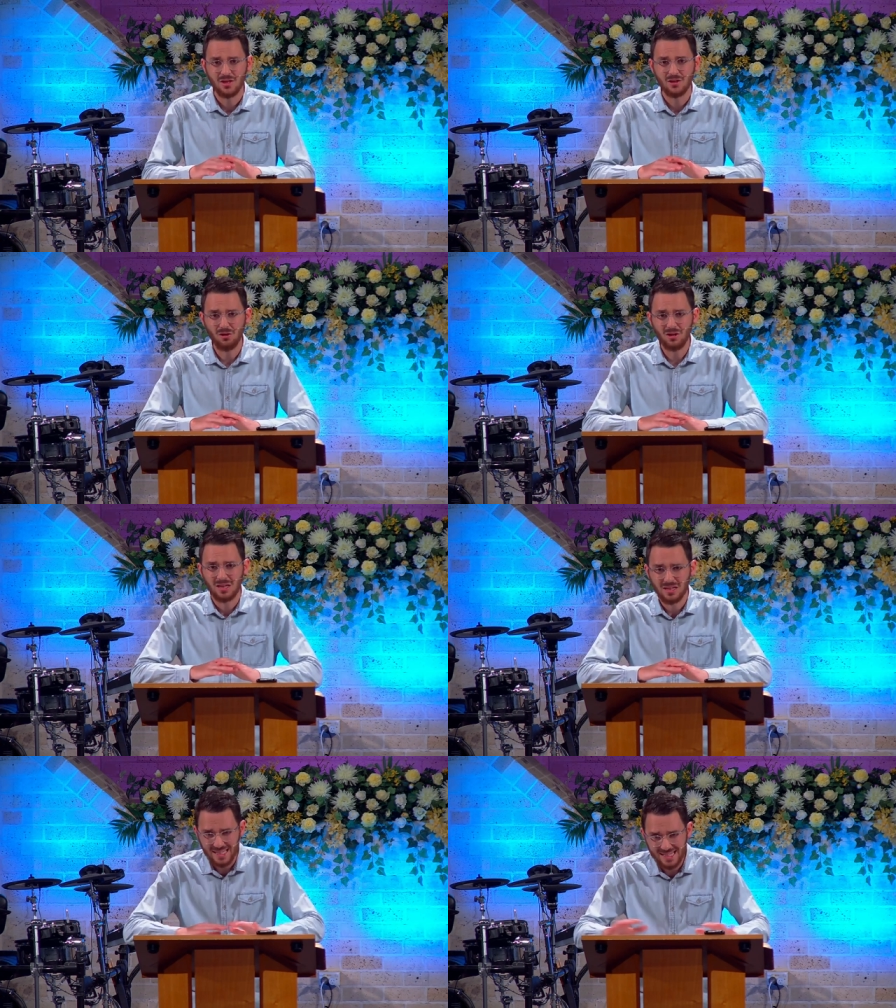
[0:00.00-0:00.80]
God
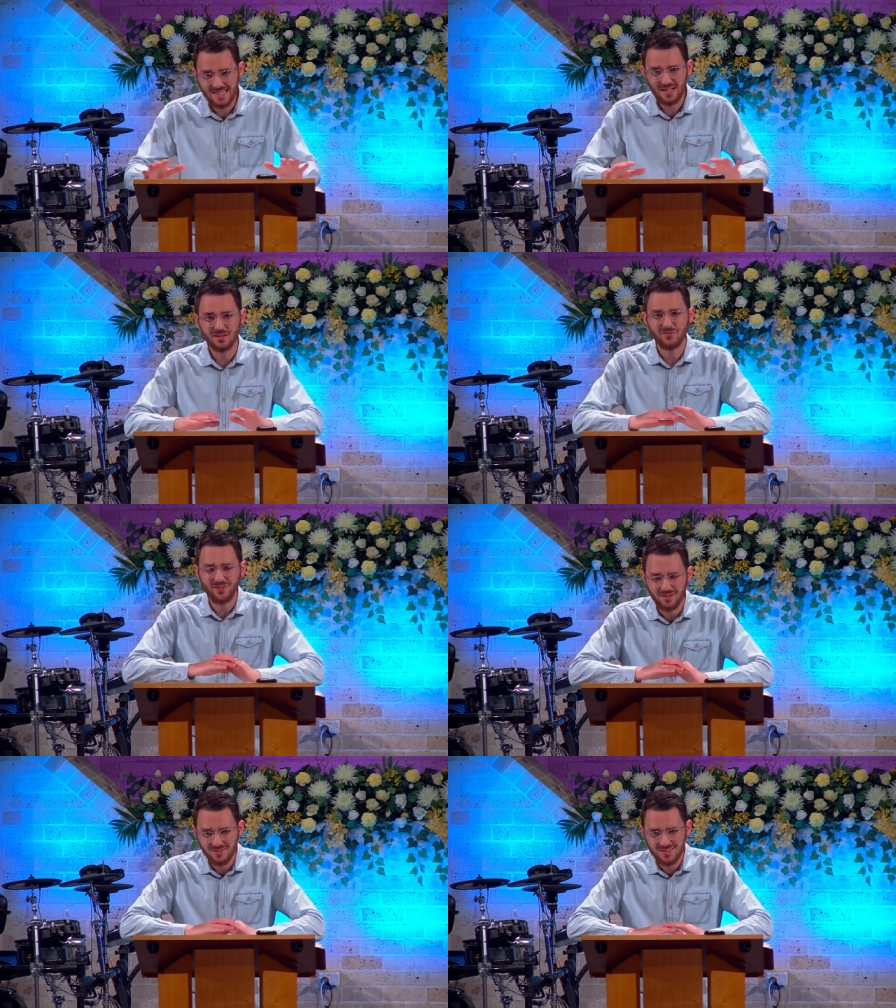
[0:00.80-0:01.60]
laid out the
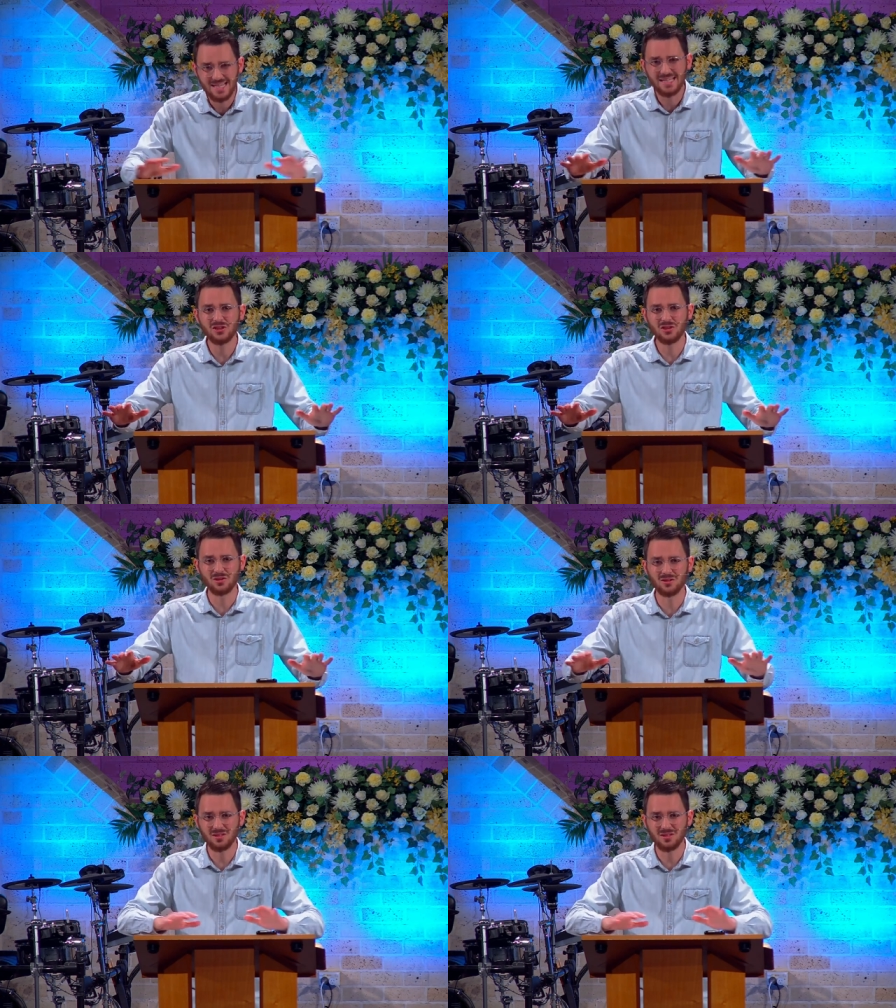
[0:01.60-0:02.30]
foundations,